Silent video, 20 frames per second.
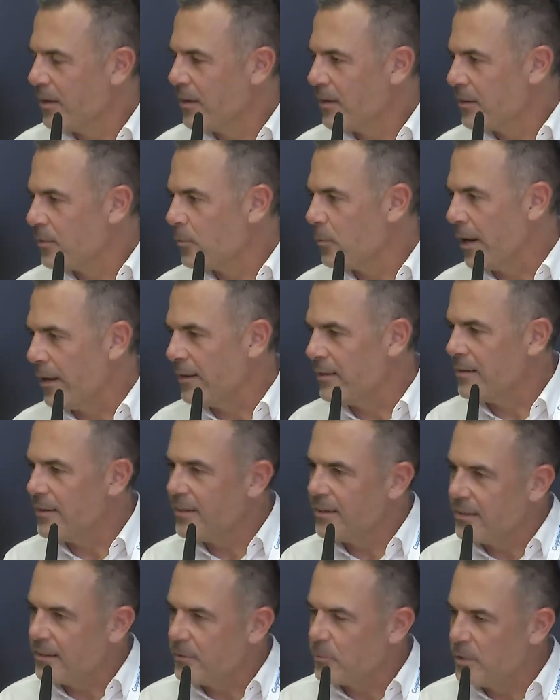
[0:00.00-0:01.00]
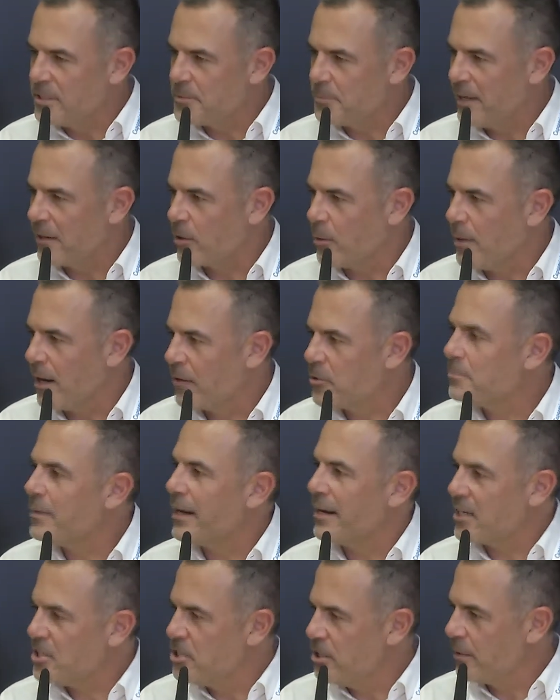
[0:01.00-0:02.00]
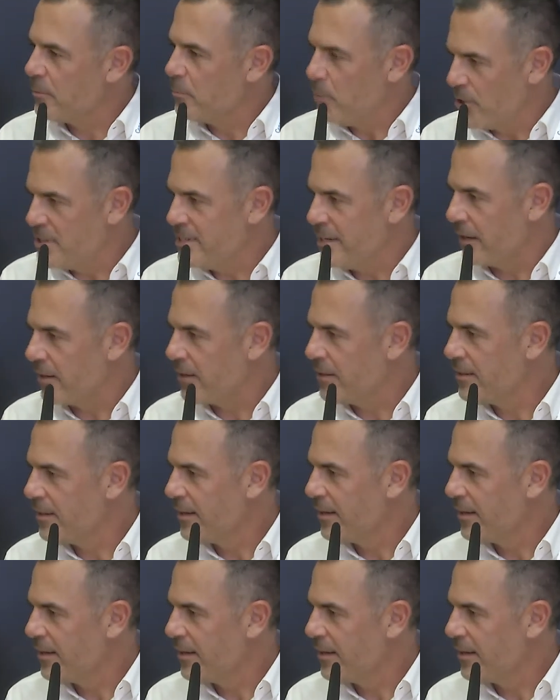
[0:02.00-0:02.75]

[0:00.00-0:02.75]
when we speak about managing building,